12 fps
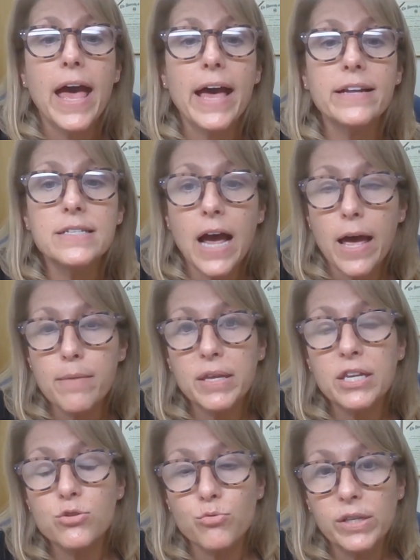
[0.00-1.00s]
and
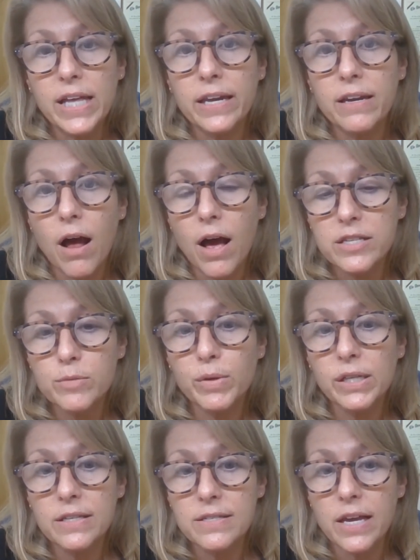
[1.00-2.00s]
diabetes-related
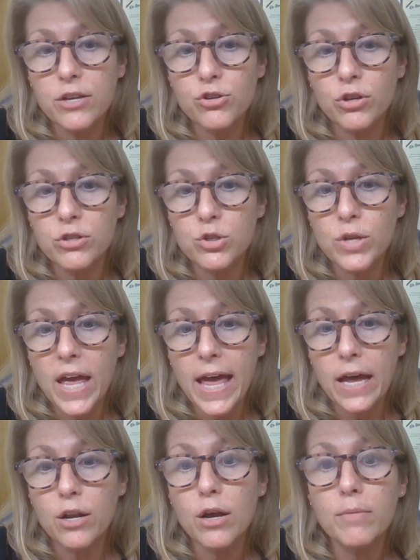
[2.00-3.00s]
hospitalizations
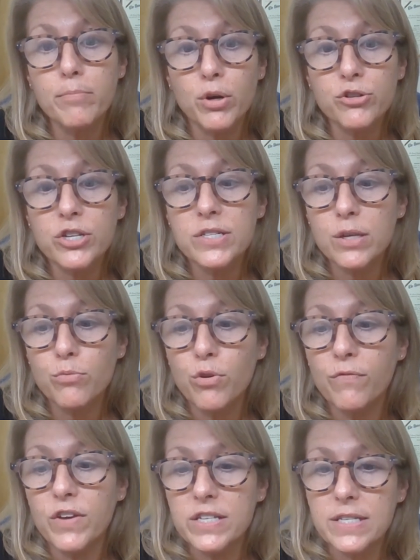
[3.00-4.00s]
and emergency
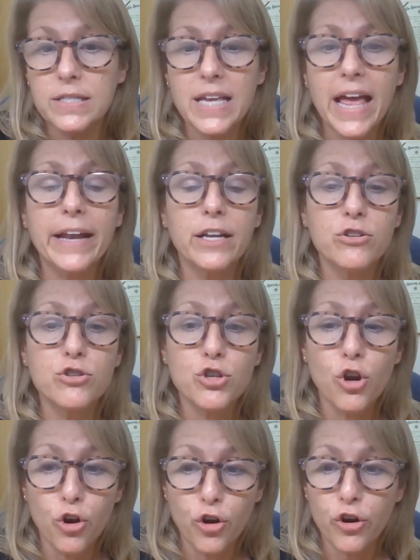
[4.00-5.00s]
room visits, and in
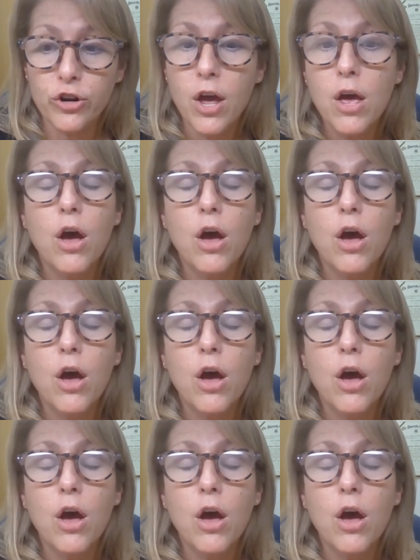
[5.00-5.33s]
turn,